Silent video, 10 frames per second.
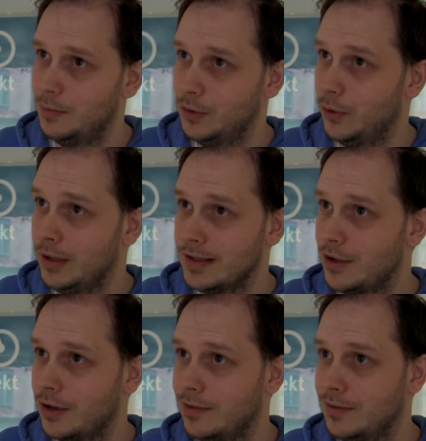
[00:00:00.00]
But oil is
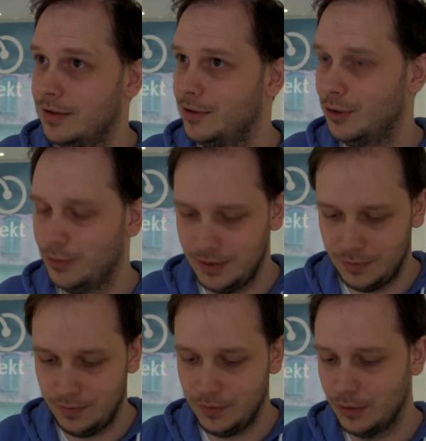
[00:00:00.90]
not even, you know,
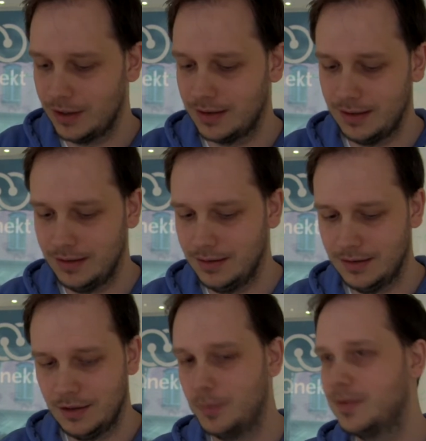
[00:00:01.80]
if, if you look at the
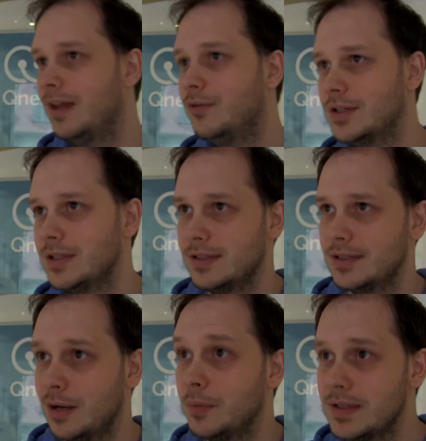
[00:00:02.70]
top 10
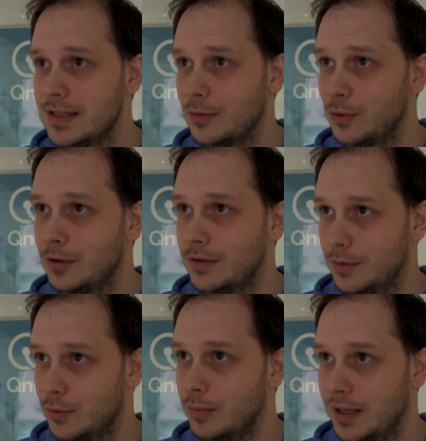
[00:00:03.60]
richest companies in the world,
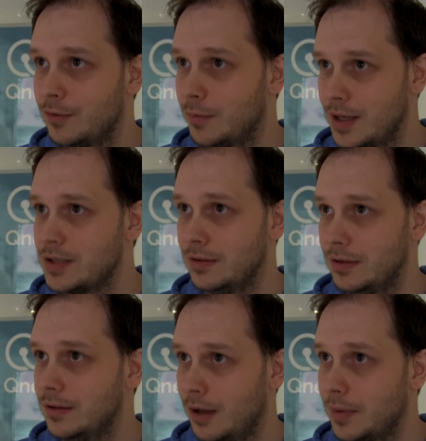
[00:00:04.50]
there will be
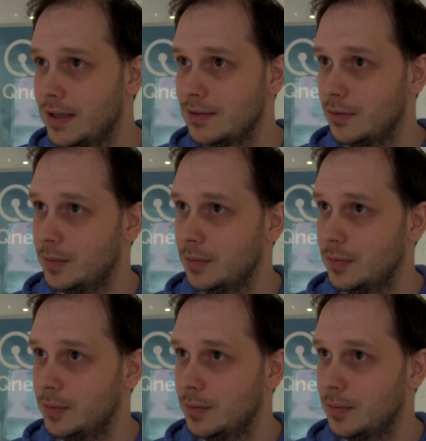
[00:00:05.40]
informational companies.